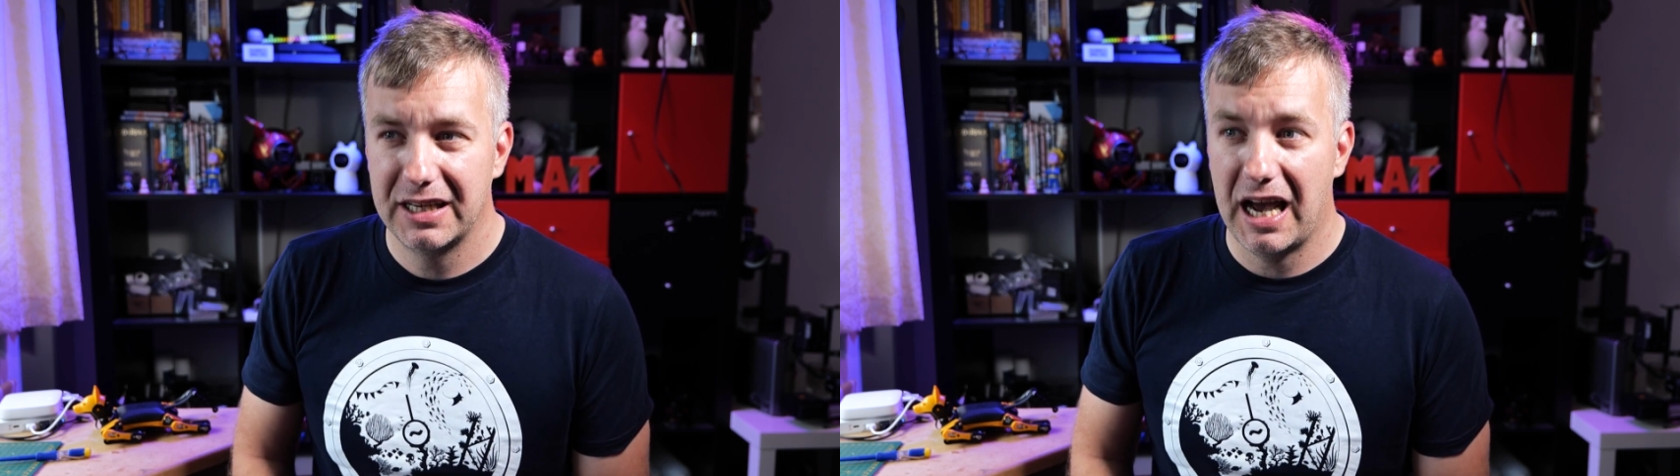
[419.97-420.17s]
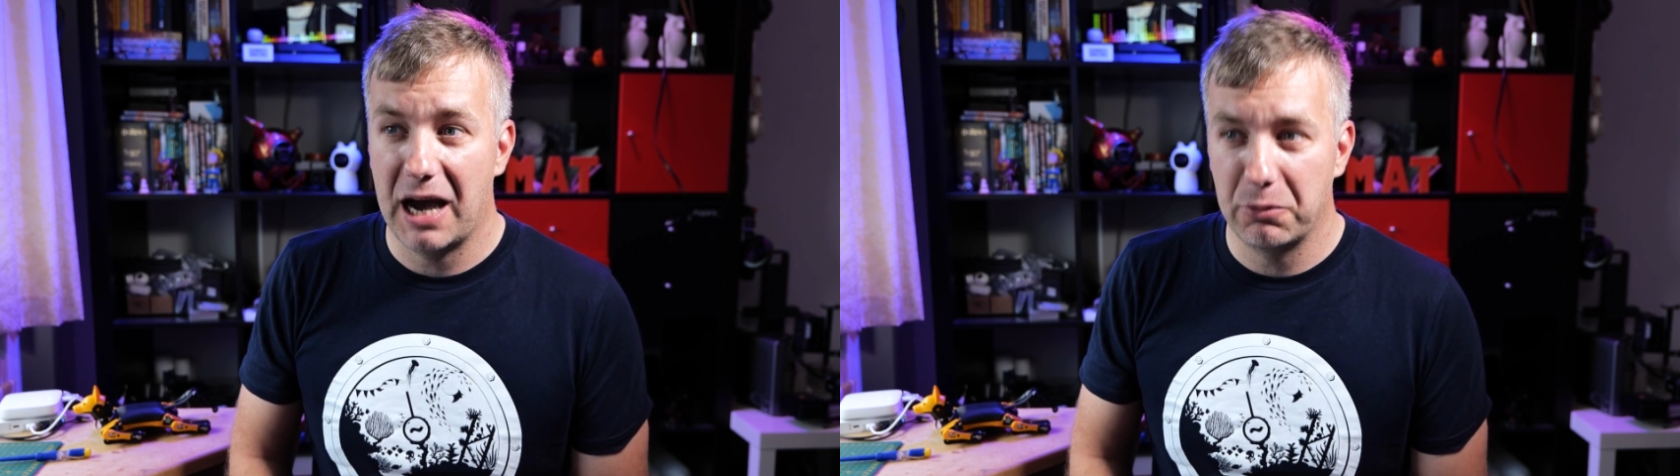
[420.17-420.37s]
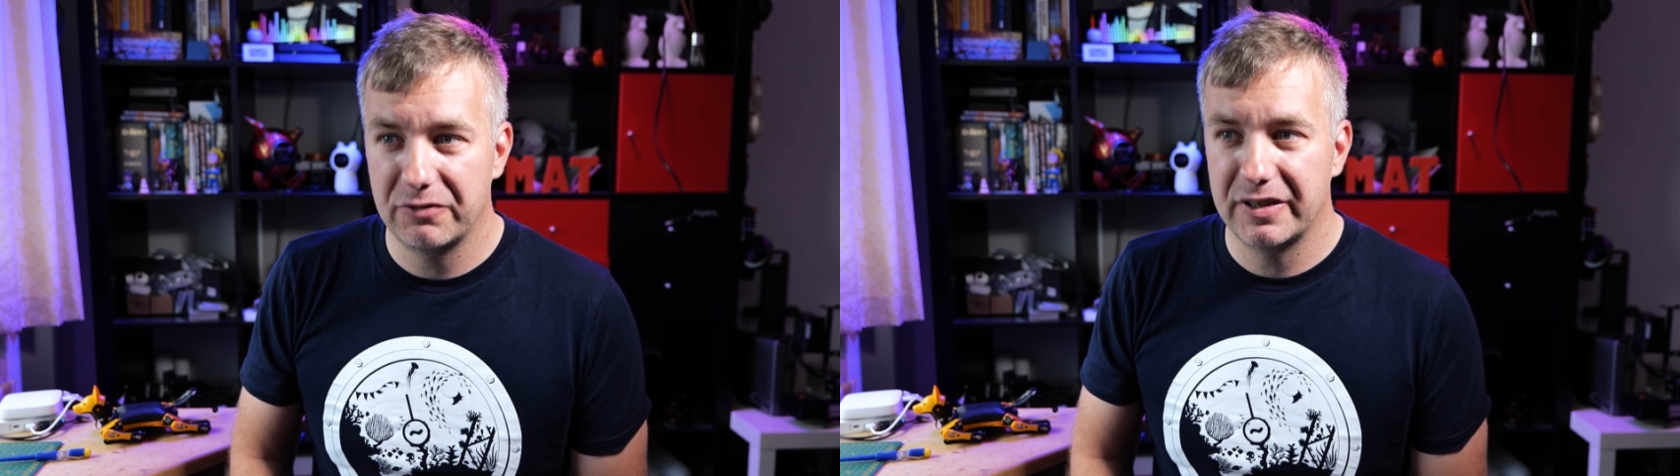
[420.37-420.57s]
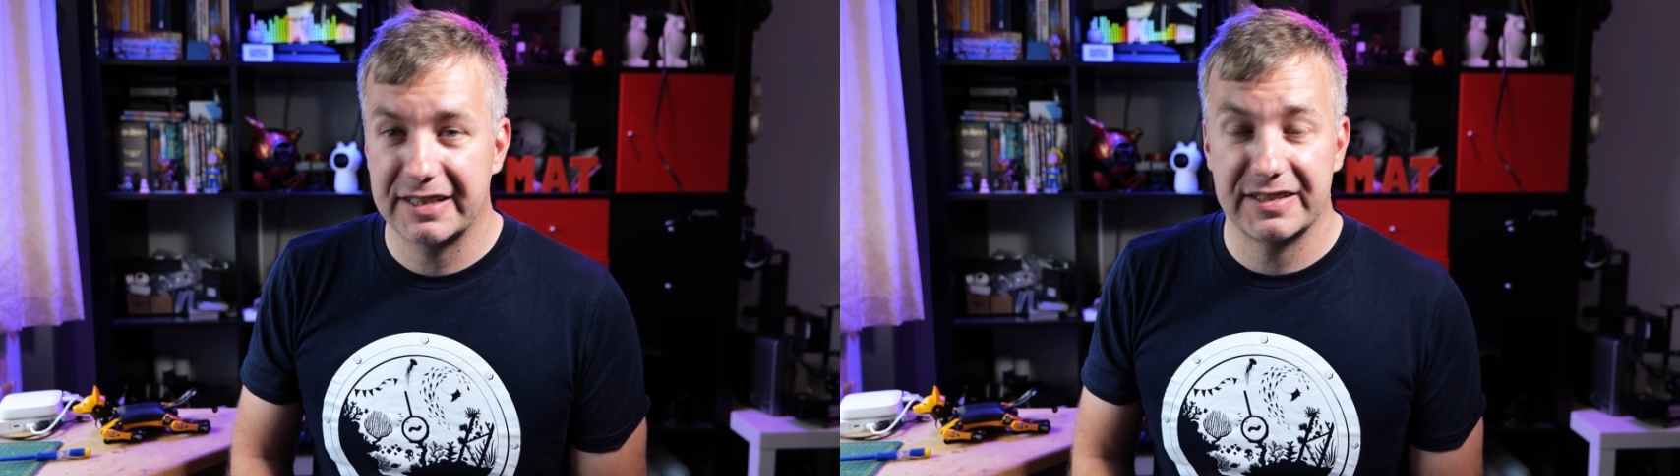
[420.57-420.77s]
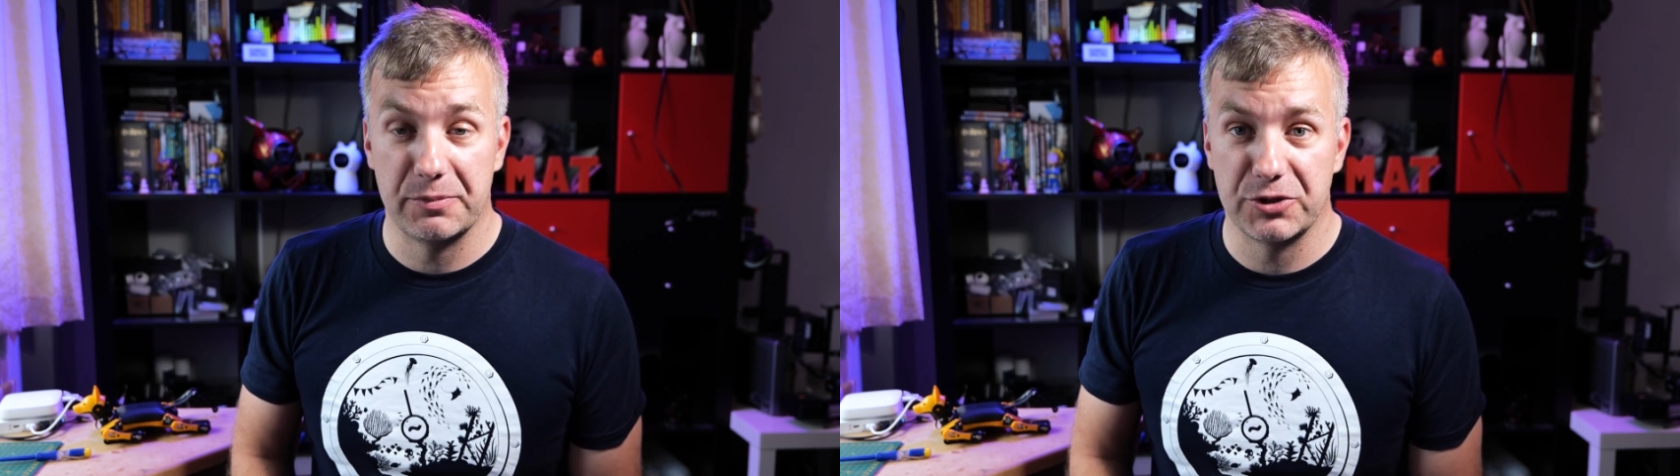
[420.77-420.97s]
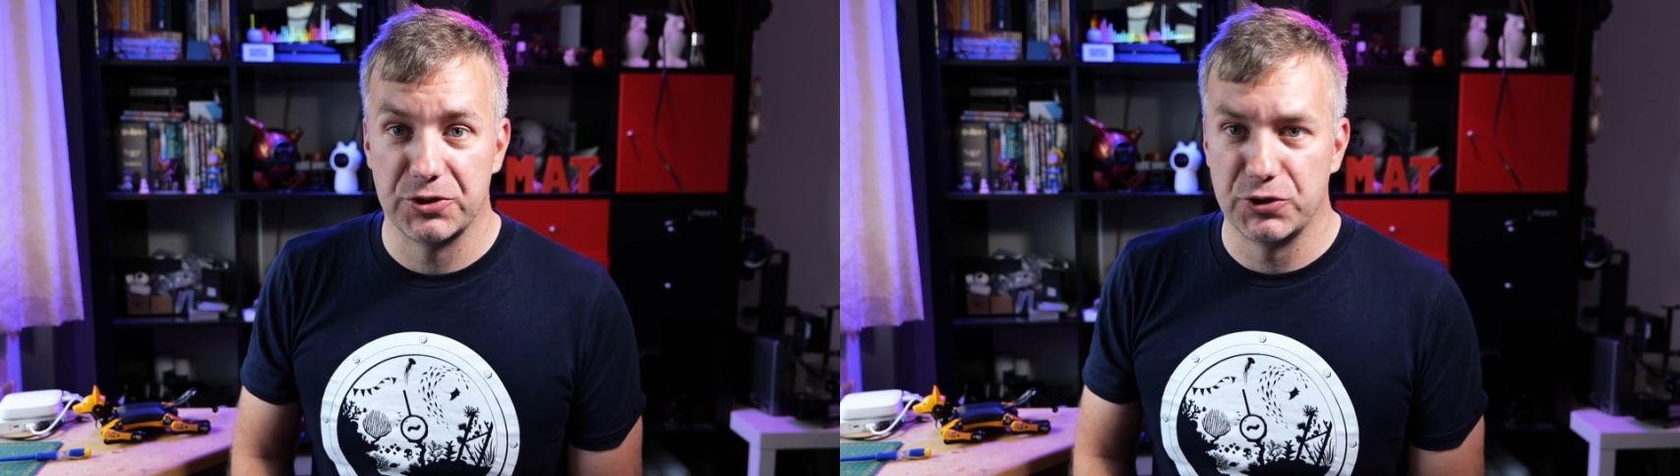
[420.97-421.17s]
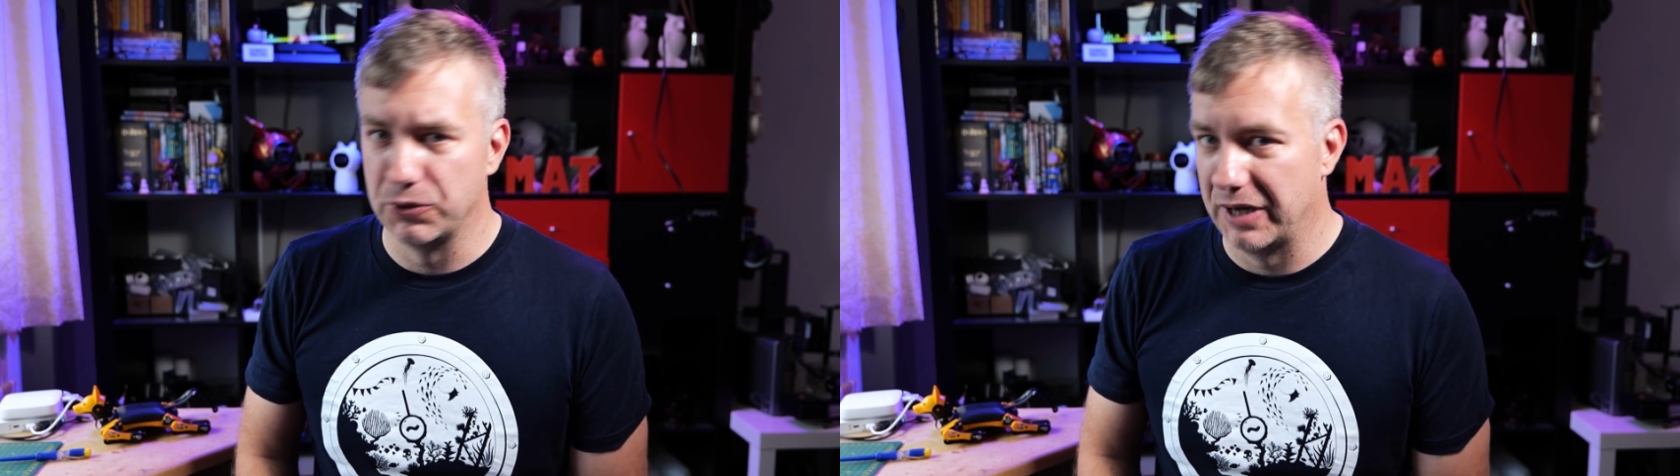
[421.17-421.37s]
however exceptions do